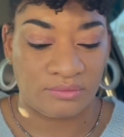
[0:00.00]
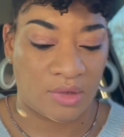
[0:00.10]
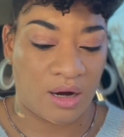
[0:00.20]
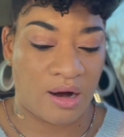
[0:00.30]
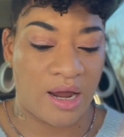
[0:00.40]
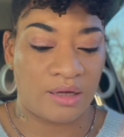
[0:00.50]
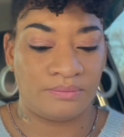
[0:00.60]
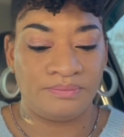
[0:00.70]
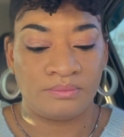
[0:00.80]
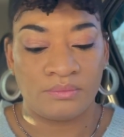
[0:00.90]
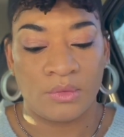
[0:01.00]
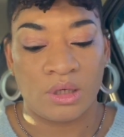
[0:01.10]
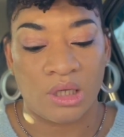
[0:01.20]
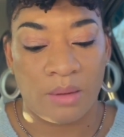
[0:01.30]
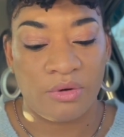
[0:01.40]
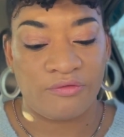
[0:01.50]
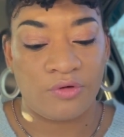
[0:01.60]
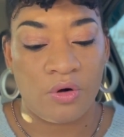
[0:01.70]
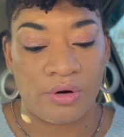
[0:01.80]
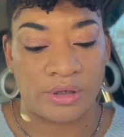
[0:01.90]
all right? Number
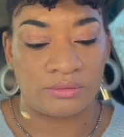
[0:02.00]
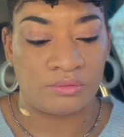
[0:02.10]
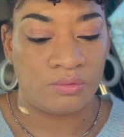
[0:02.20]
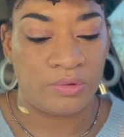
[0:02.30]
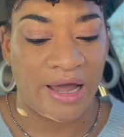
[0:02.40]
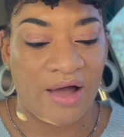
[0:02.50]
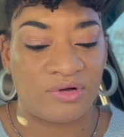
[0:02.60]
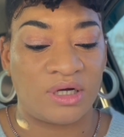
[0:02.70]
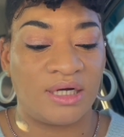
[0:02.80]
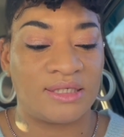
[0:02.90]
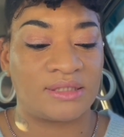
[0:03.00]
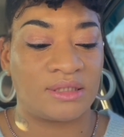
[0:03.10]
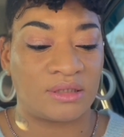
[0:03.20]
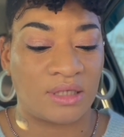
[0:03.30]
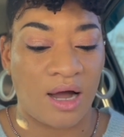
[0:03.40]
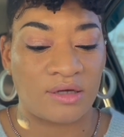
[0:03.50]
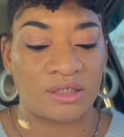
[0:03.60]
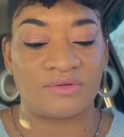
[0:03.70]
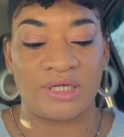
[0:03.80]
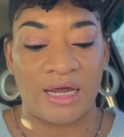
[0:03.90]
four, we have constant thoughts
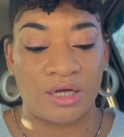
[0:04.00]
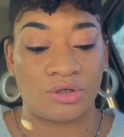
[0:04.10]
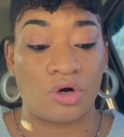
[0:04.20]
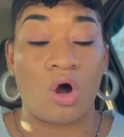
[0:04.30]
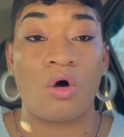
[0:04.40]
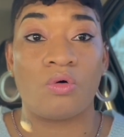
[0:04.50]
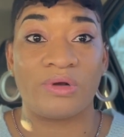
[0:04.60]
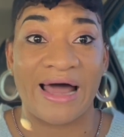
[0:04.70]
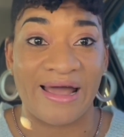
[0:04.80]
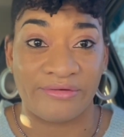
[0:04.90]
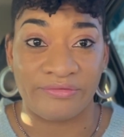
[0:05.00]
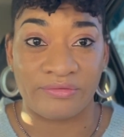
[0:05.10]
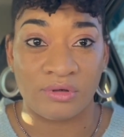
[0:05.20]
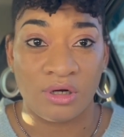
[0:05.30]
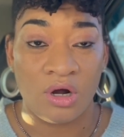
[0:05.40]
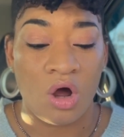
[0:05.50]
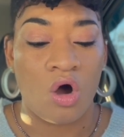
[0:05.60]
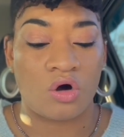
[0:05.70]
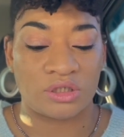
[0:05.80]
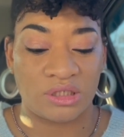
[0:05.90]
of taking your own life
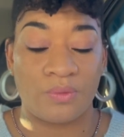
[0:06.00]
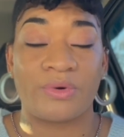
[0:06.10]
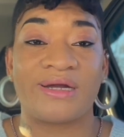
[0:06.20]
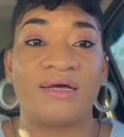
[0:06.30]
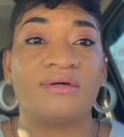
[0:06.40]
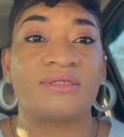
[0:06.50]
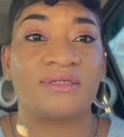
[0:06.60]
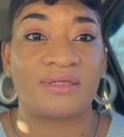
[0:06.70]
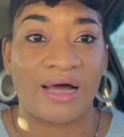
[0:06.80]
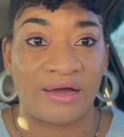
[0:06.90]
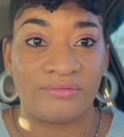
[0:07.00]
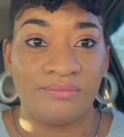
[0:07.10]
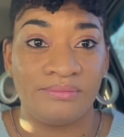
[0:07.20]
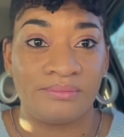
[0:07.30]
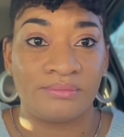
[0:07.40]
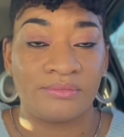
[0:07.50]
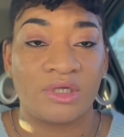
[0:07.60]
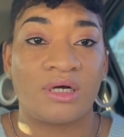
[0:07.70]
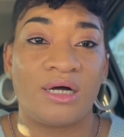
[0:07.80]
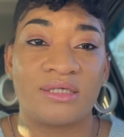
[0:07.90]
or someone else's life.
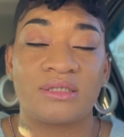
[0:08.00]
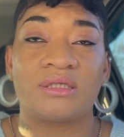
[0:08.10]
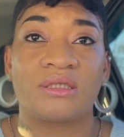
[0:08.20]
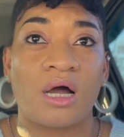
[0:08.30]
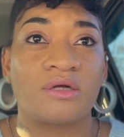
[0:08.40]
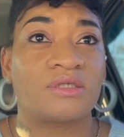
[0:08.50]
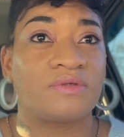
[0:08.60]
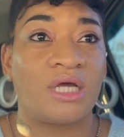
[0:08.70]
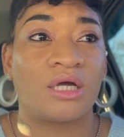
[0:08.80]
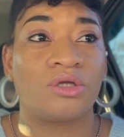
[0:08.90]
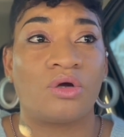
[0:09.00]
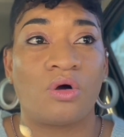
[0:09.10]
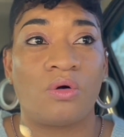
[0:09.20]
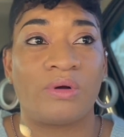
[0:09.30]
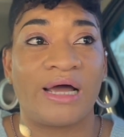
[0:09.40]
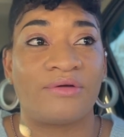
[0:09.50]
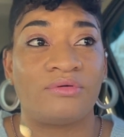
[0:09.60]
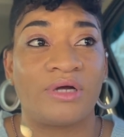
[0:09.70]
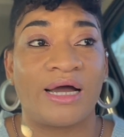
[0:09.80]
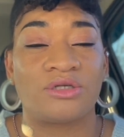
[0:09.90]
Constant thoughts of taking your own life,
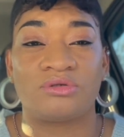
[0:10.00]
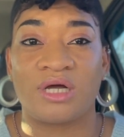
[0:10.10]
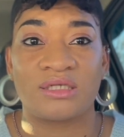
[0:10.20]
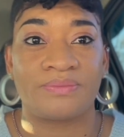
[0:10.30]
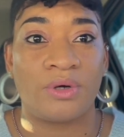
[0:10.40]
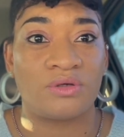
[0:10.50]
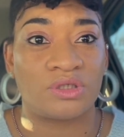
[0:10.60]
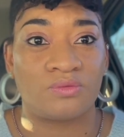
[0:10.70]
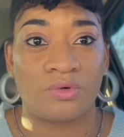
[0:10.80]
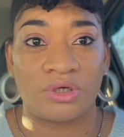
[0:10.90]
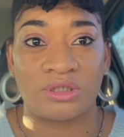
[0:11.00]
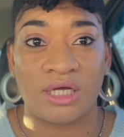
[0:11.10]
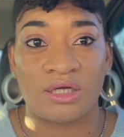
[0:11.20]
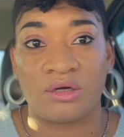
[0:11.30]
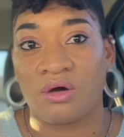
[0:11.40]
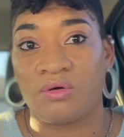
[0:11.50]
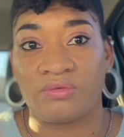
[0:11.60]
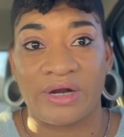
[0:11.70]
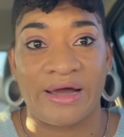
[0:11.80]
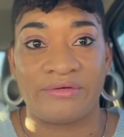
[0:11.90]
you guys. You're not supposed to want to take your
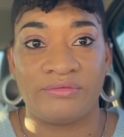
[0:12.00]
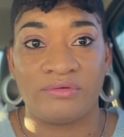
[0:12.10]
own life.